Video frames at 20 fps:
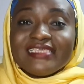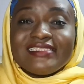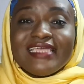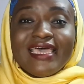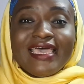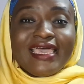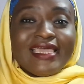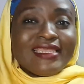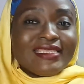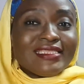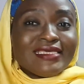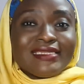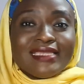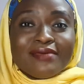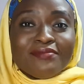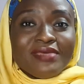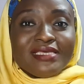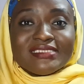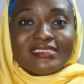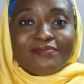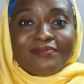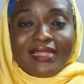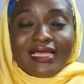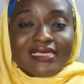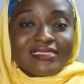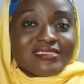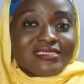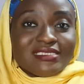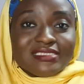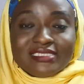is there anything that makes the
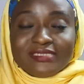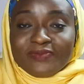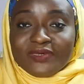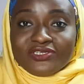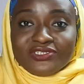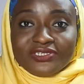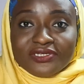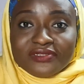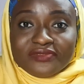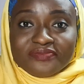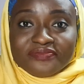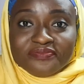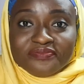black skin special?